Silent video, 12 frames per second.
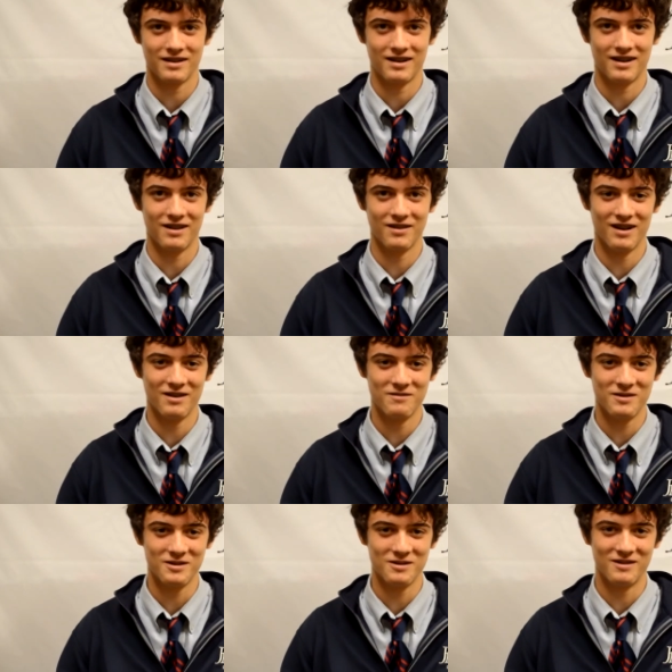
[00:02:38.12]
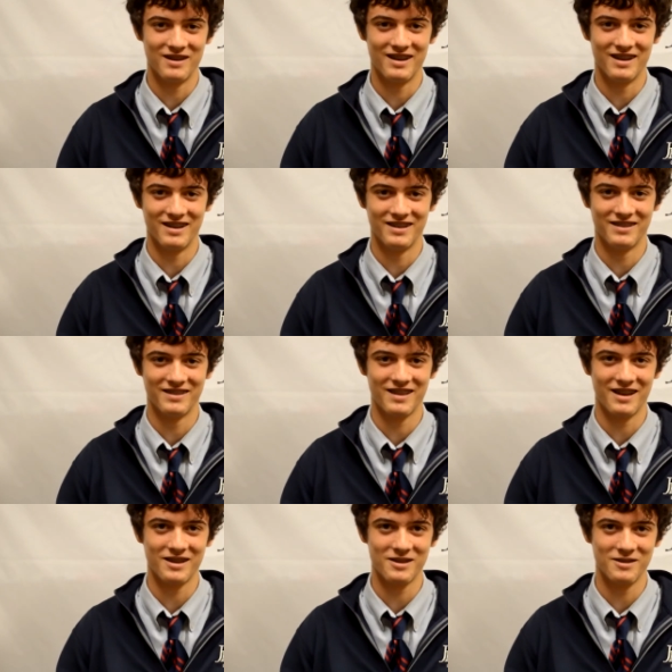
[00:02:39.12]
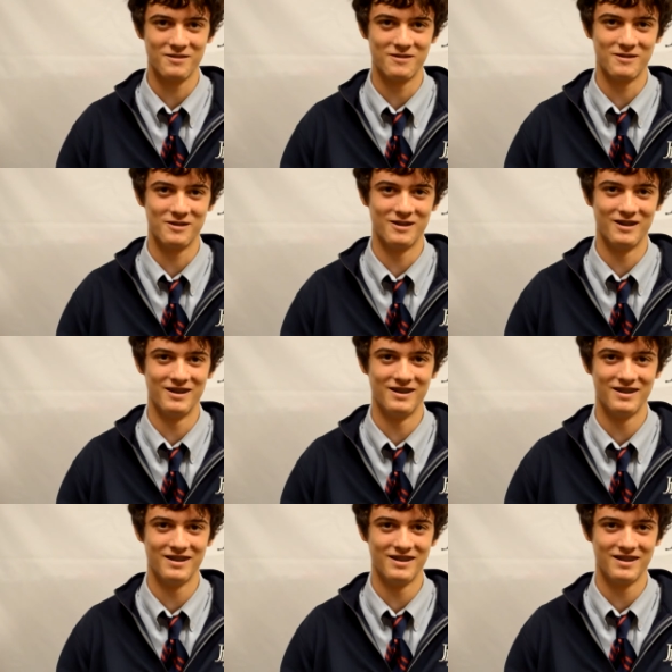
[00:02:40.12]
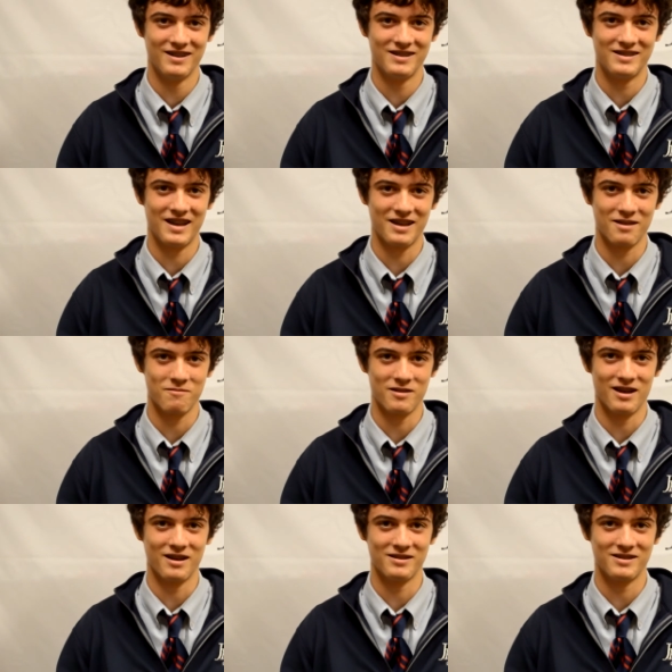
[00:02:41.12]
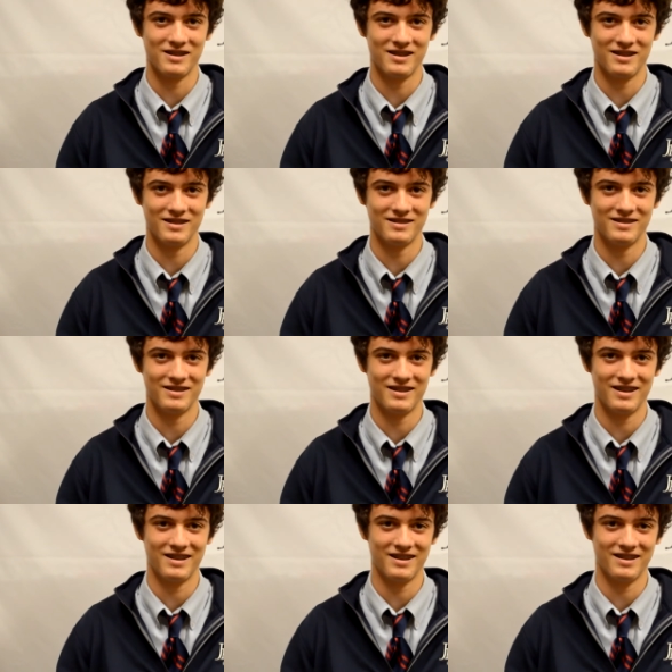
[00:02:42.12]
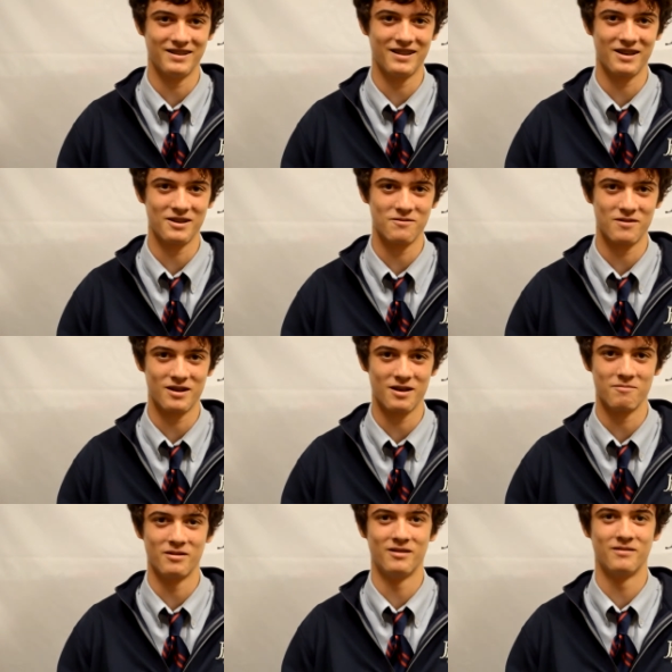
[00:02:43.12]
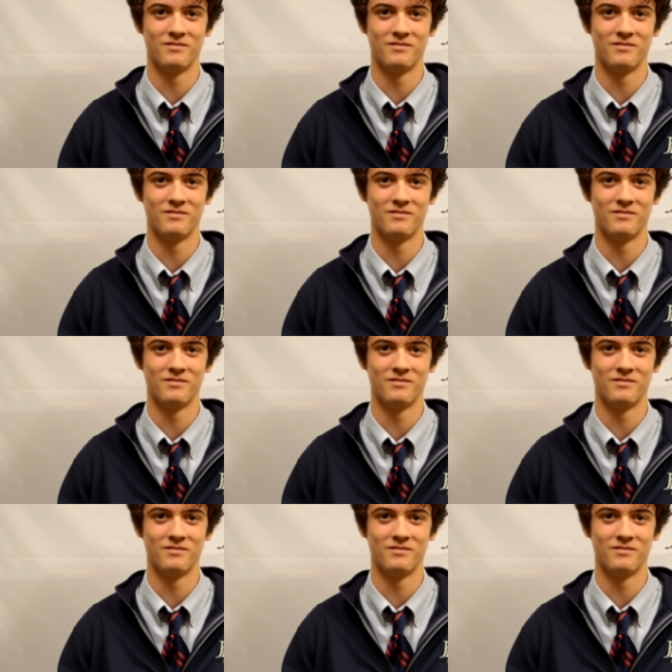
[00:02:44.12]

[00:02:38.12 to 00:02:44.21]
I love you, and thank you for taking me out to eat, and thank you for coming.